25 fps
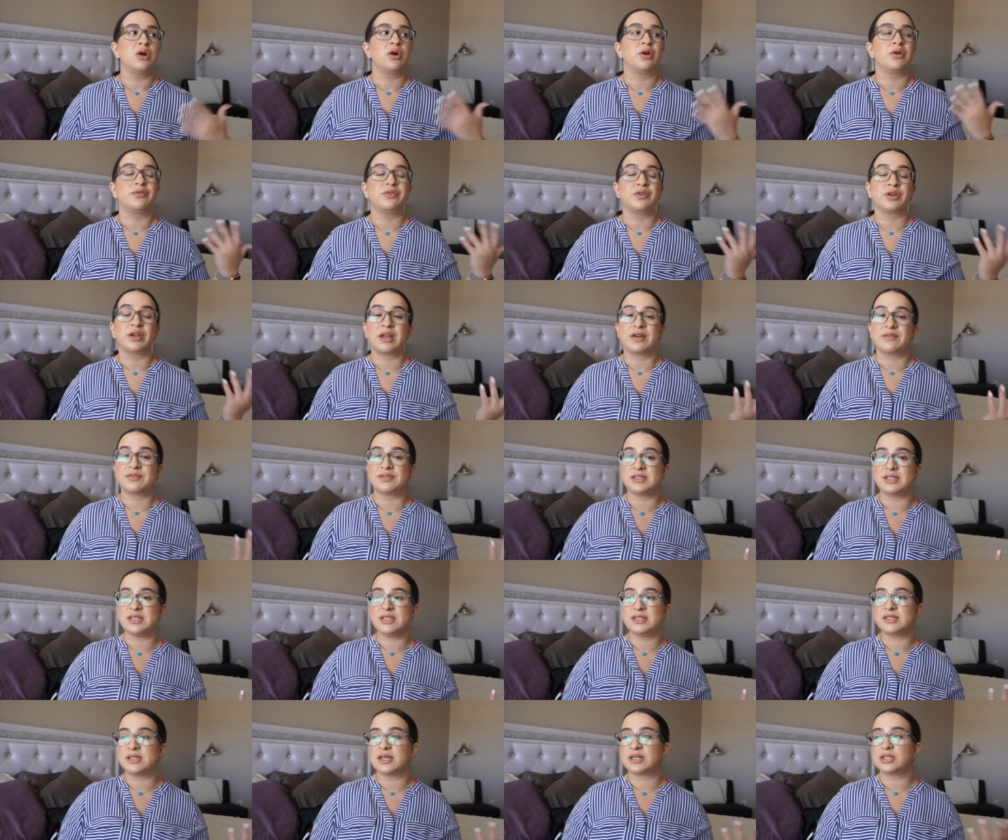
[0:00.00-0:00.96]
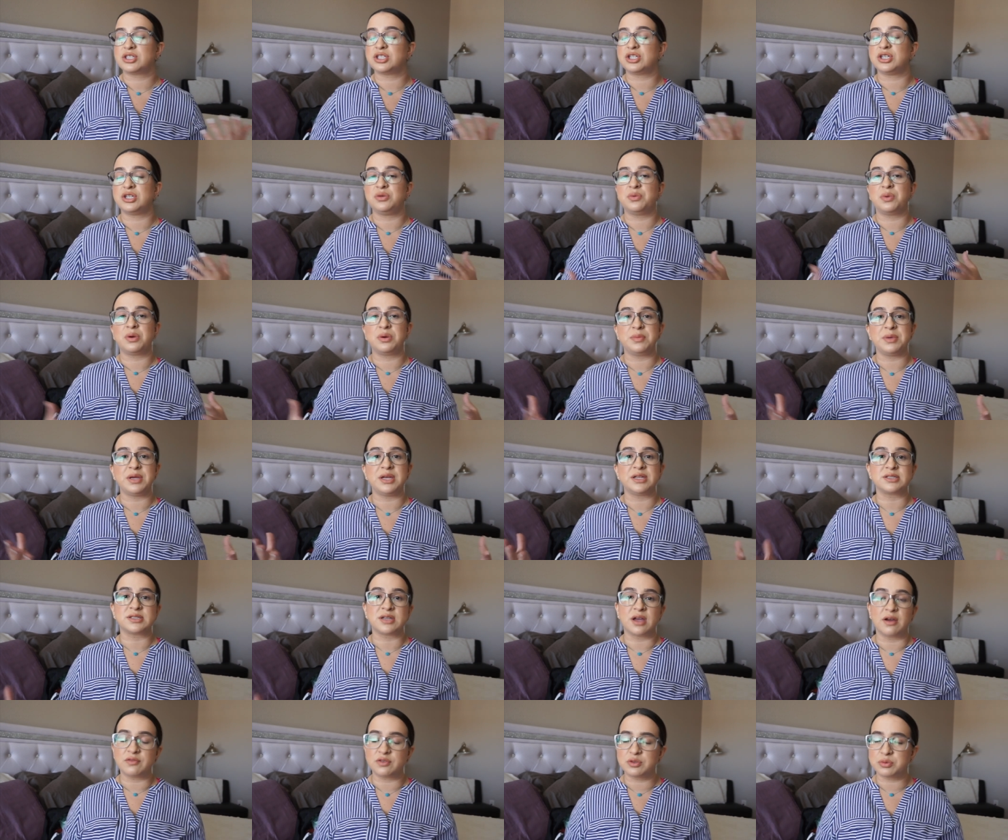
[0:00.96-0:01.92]
or if you're going to have a C-section, you want to be as
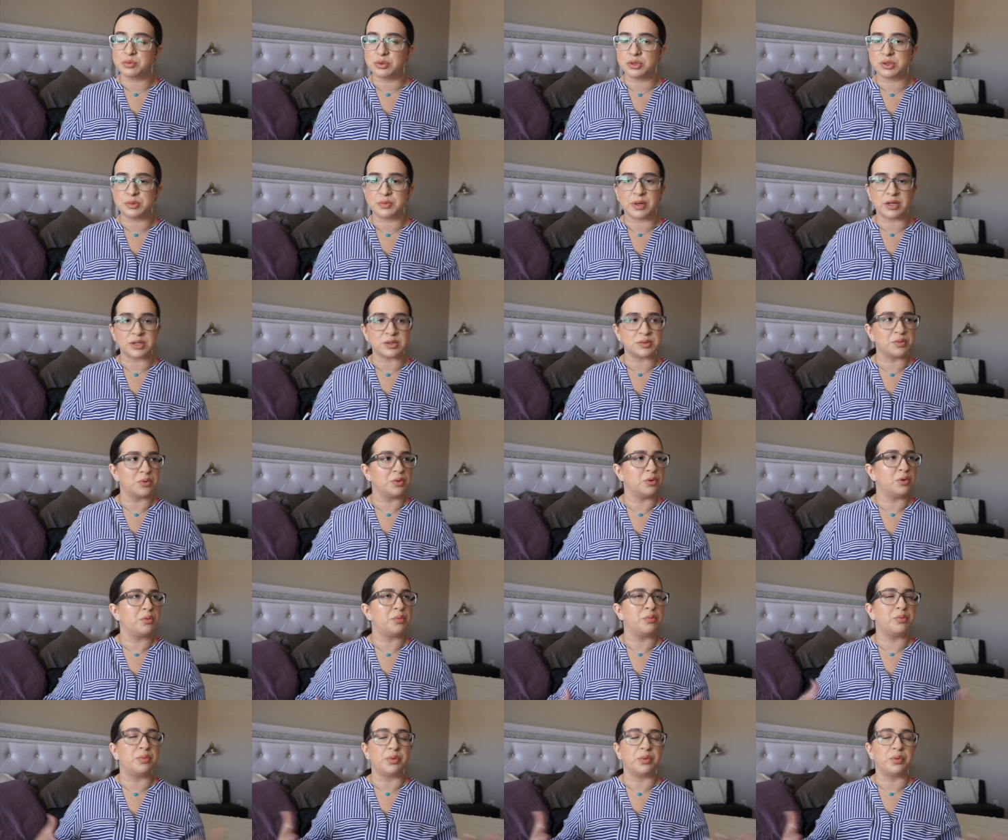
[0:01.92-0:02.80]
comfortable as possible.